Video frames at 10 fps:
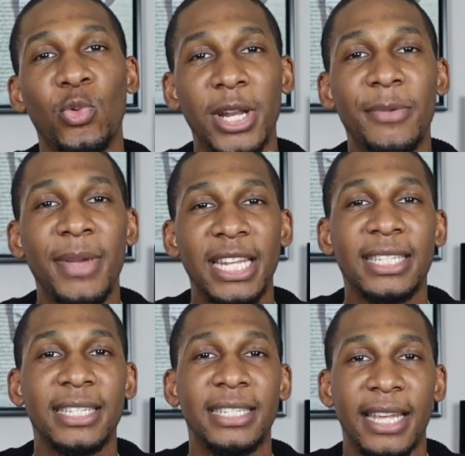20
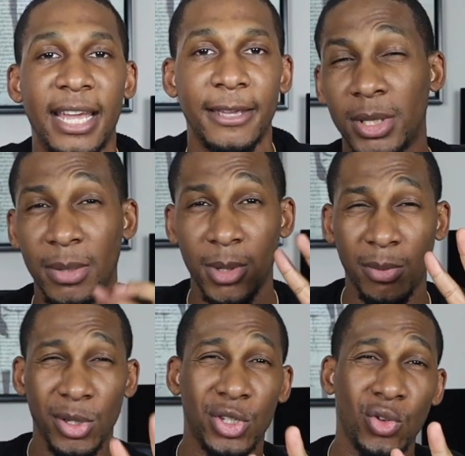minutes a day. Tip
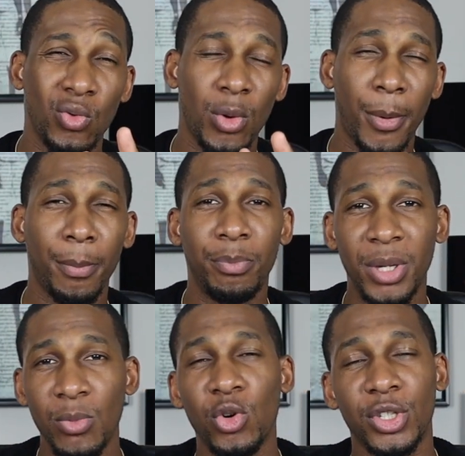number two,
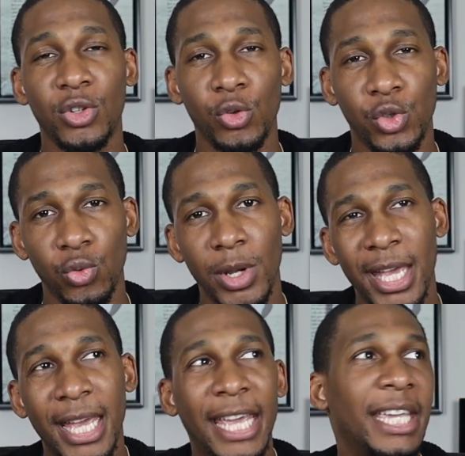be more social.
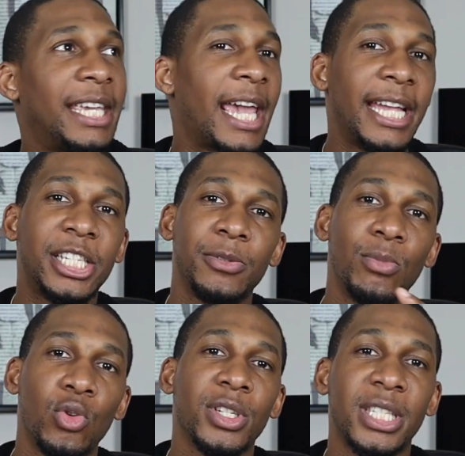Engage in
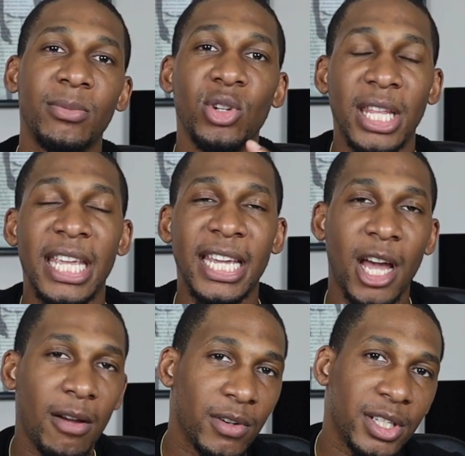more stimulating
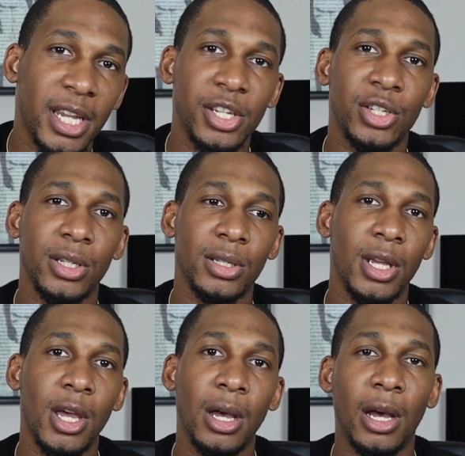conversations.
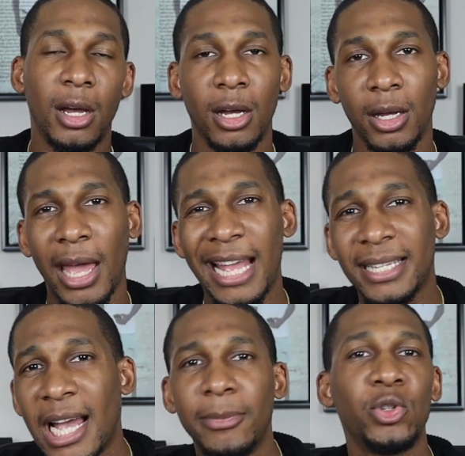At
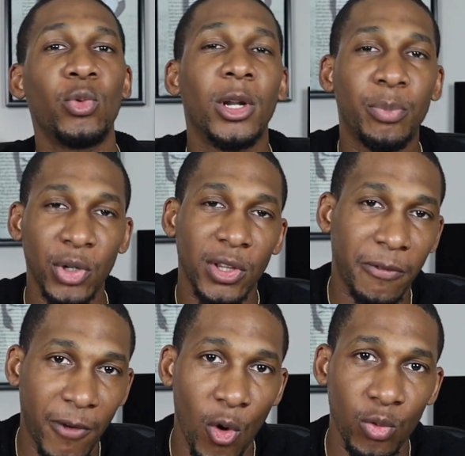times you want to put the
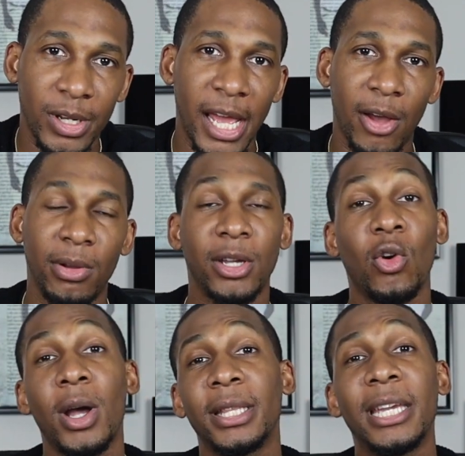phone down and
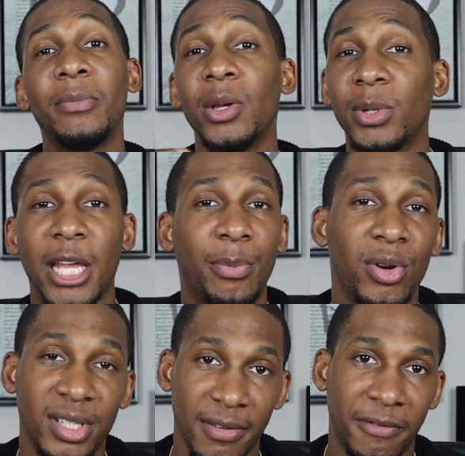go out there and meet with that
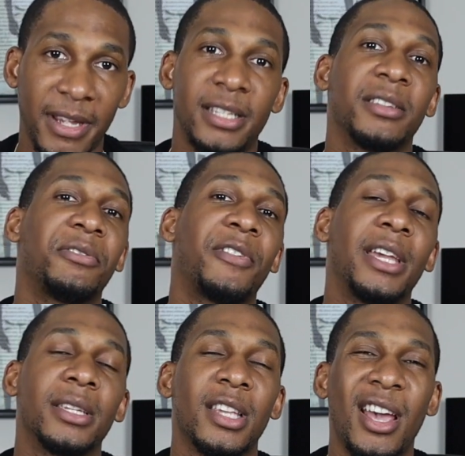person face to
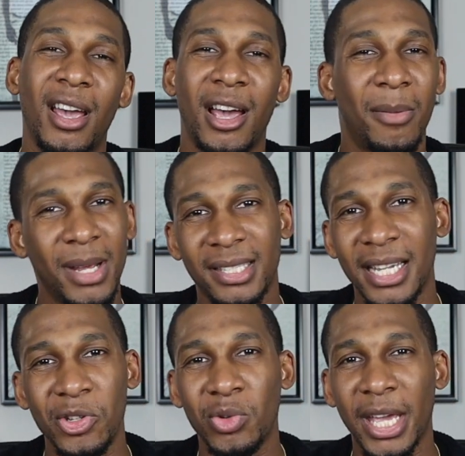face. I'm not
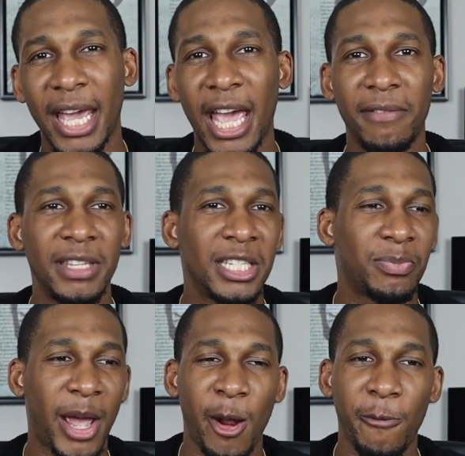saying you can't have these
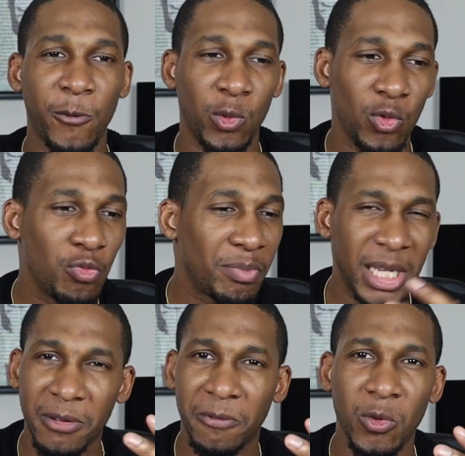powerful,
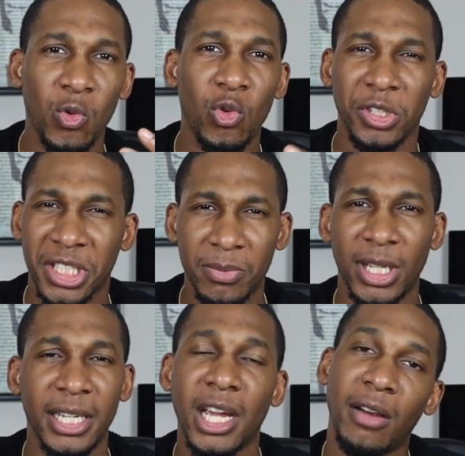meaningful, or
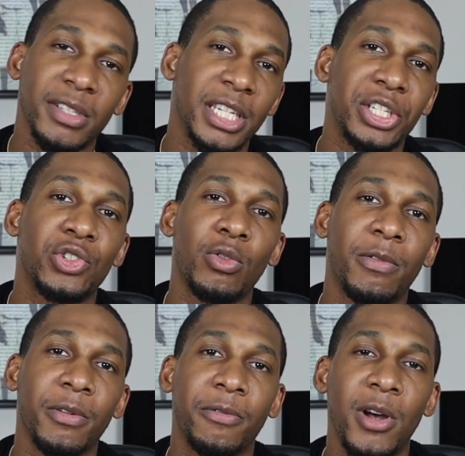stimulating conversations
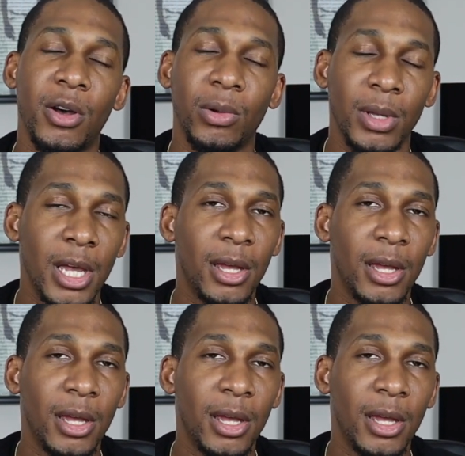over the phone.